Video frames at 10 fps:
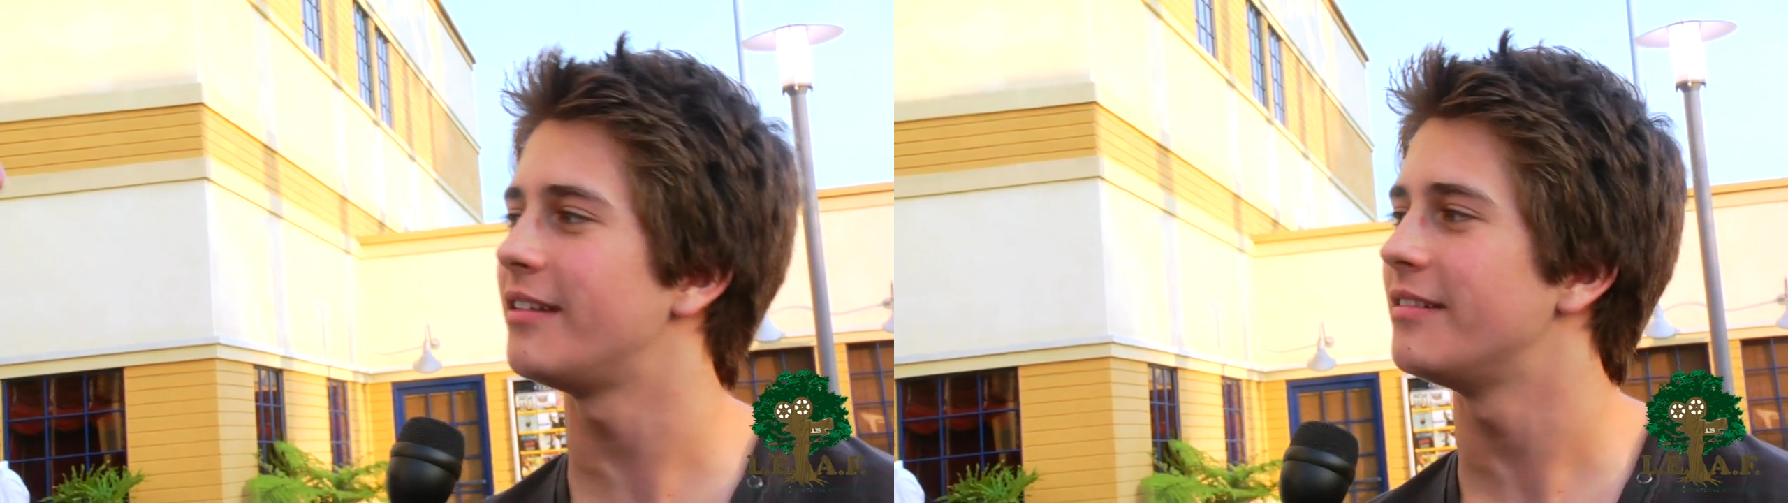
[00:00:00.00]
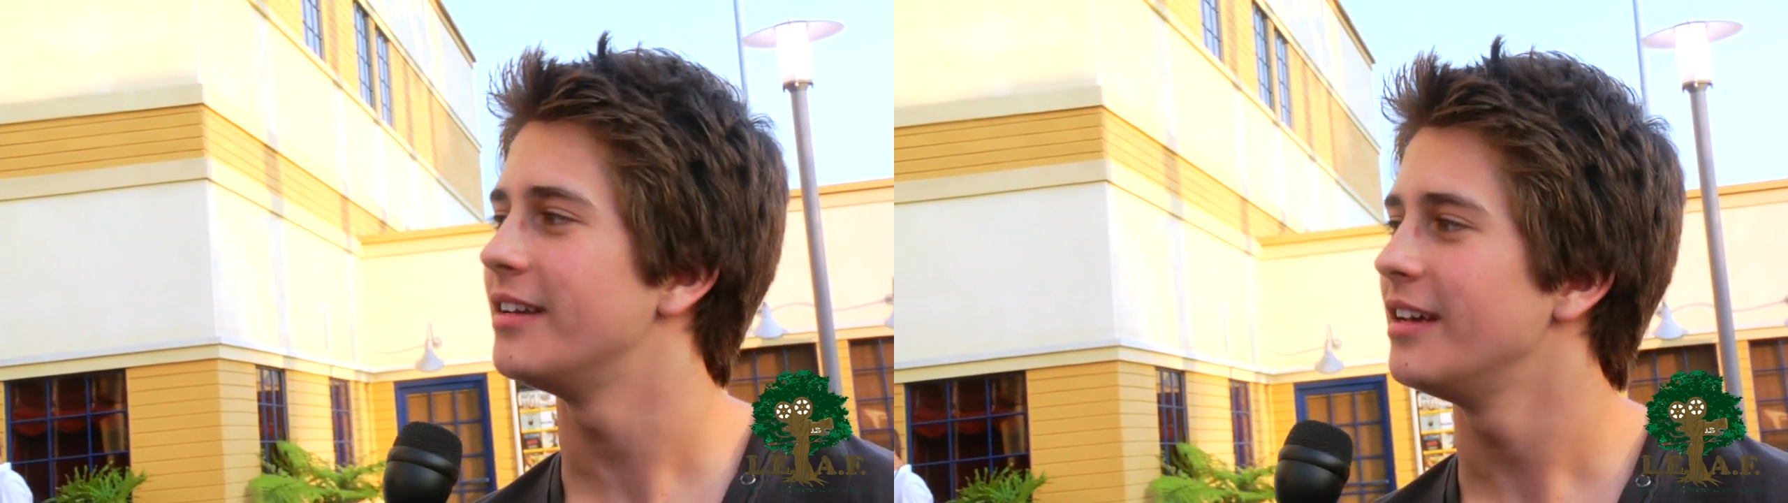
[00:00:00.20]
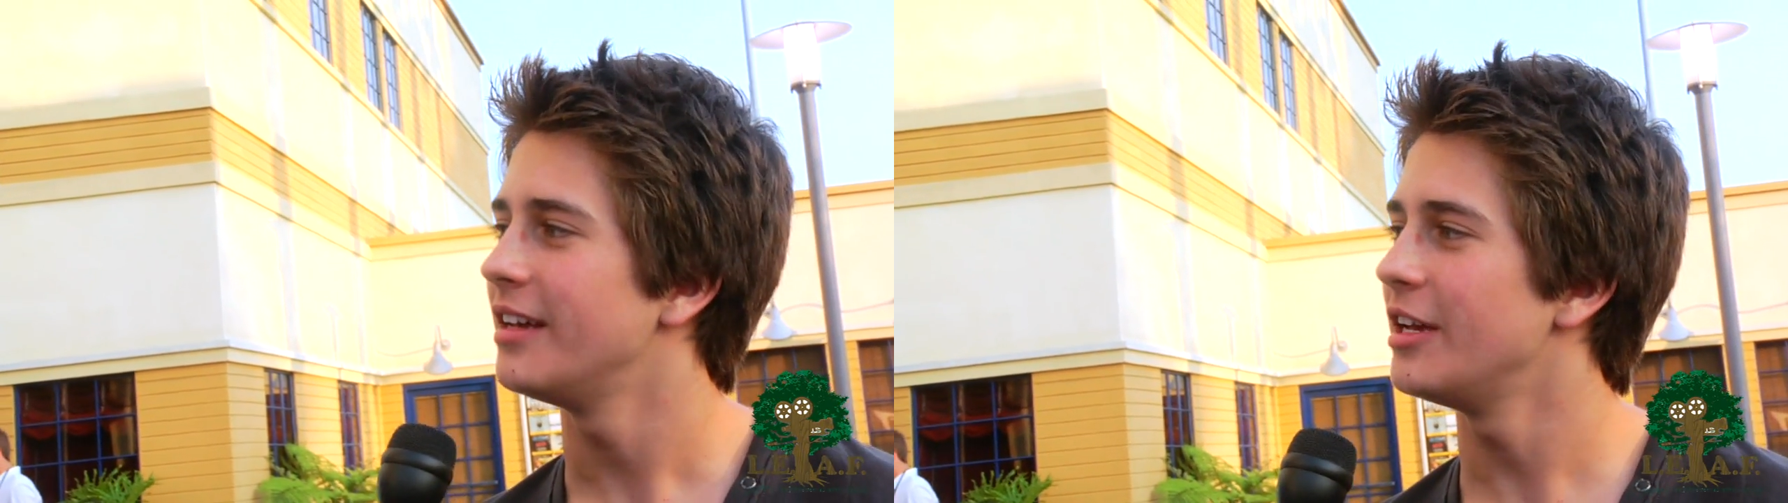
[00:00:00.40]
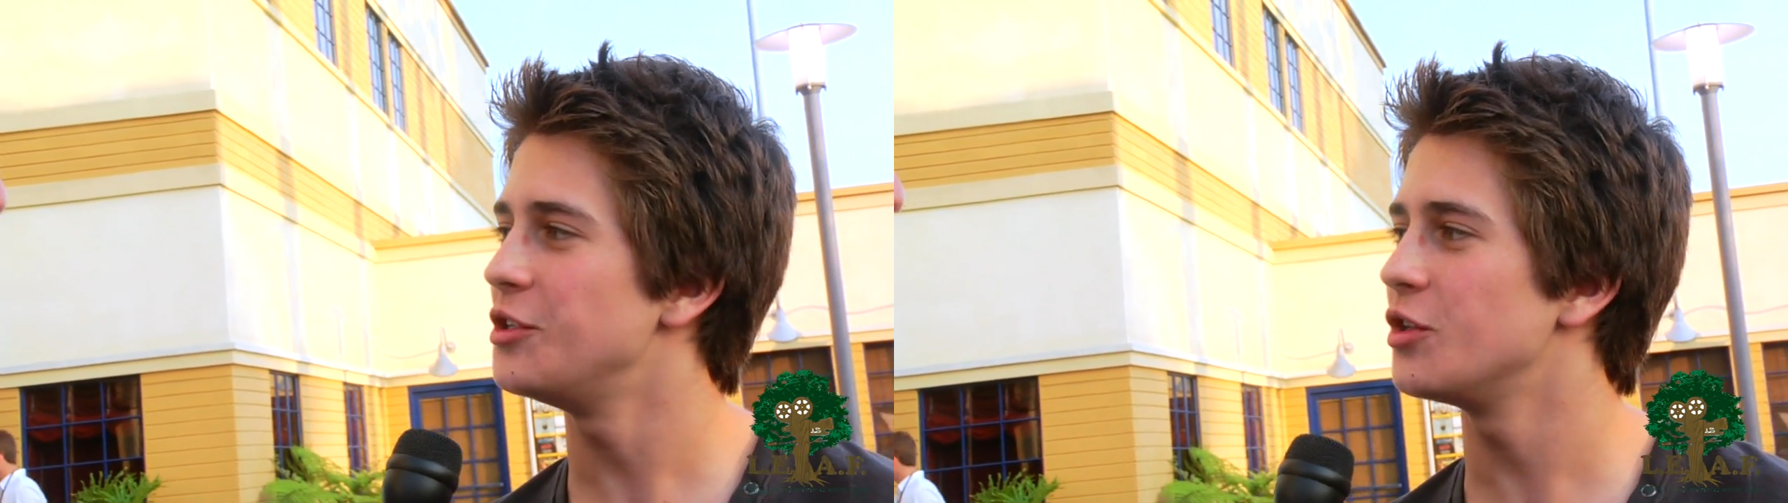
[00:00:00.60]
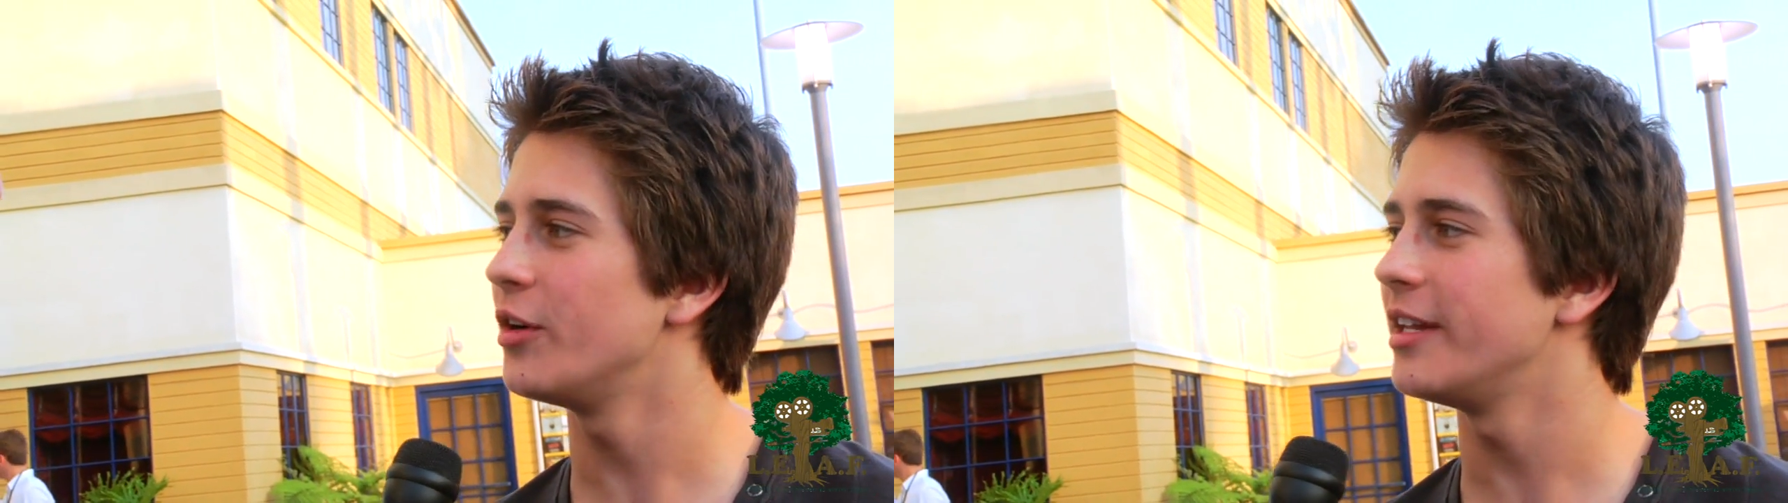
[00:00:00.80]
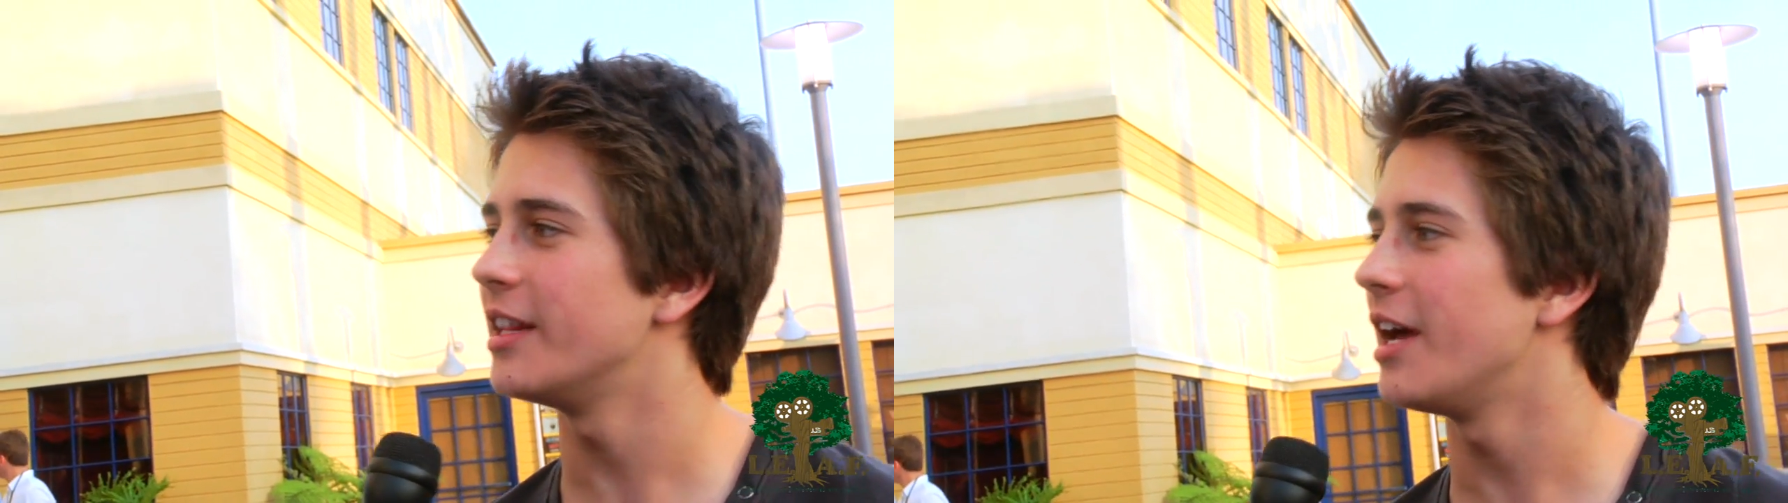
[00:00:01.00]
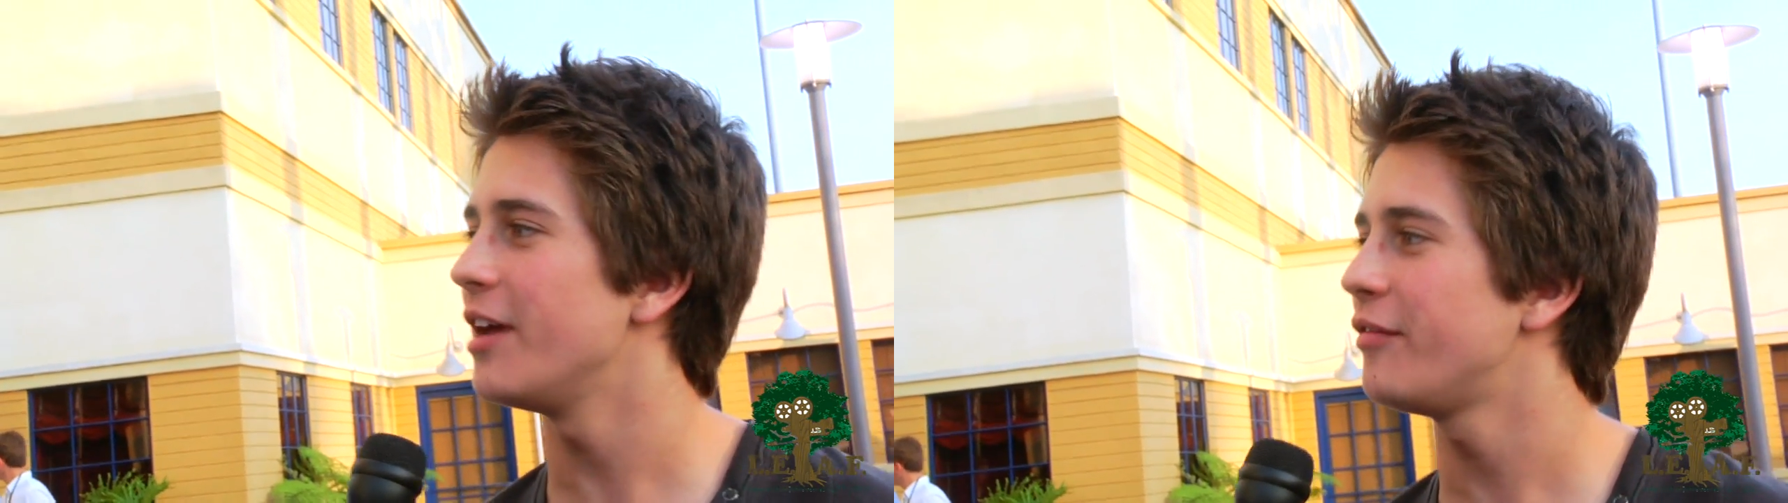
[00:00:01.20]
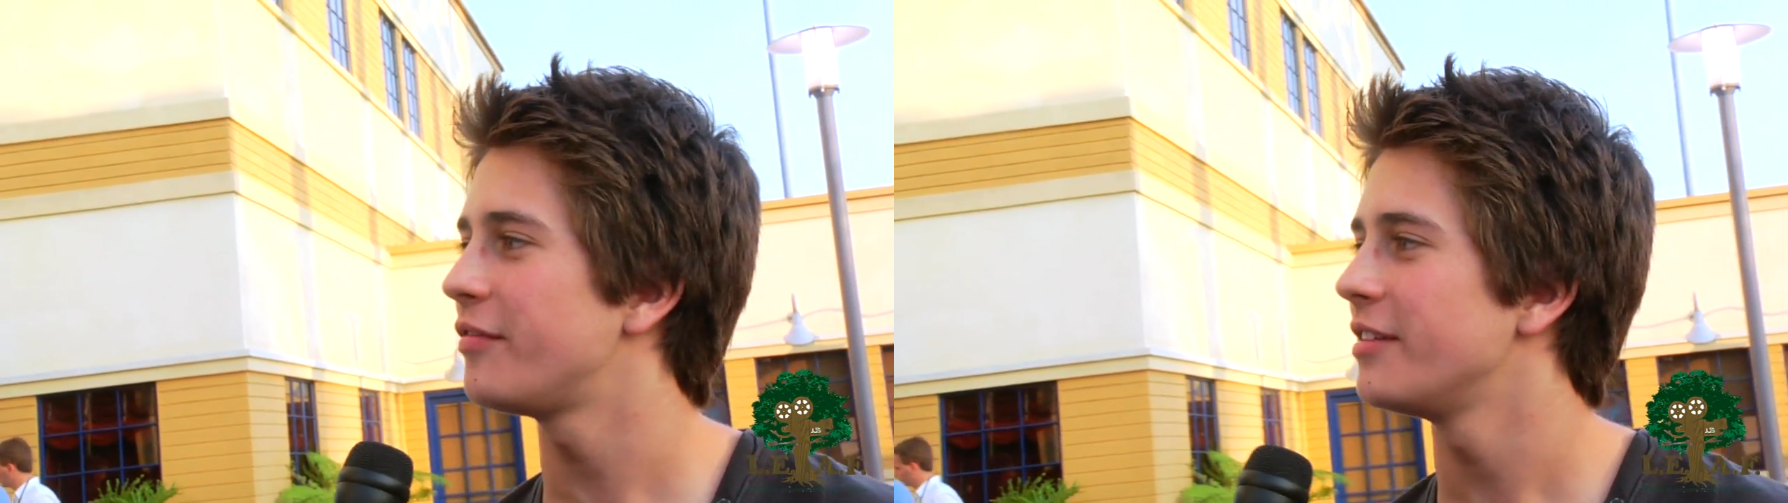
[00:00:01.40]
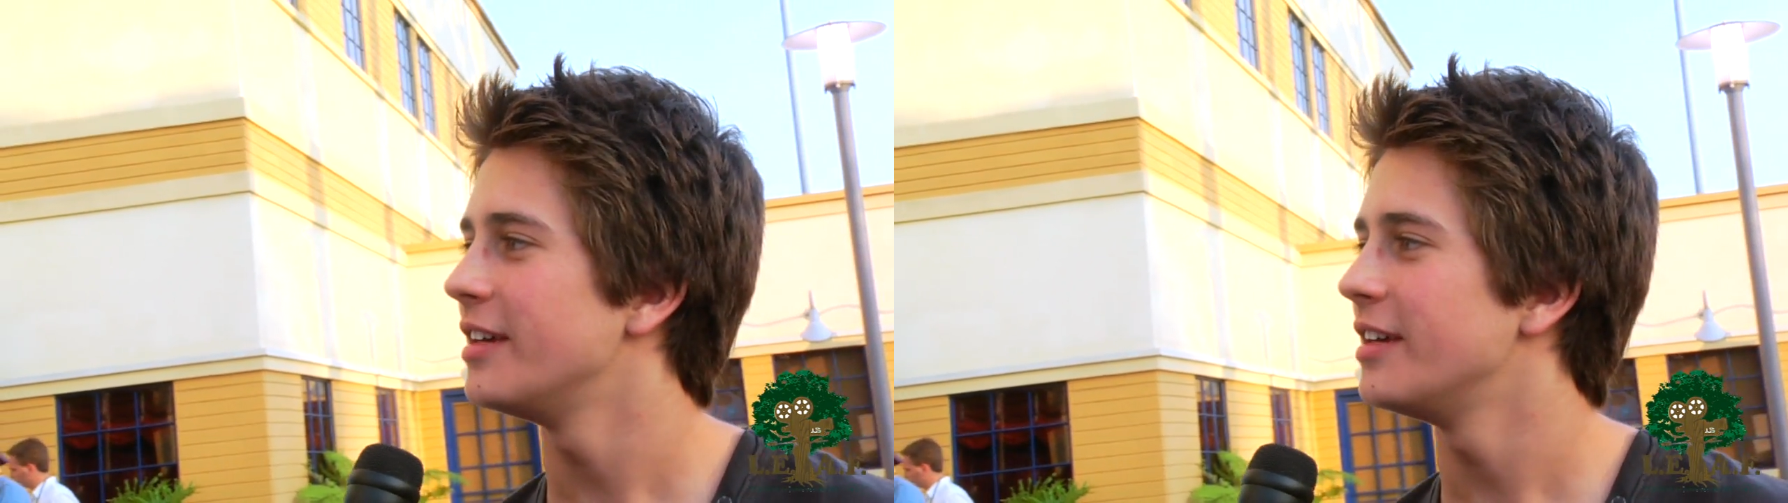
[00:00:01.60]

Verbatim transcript: and enjoying life.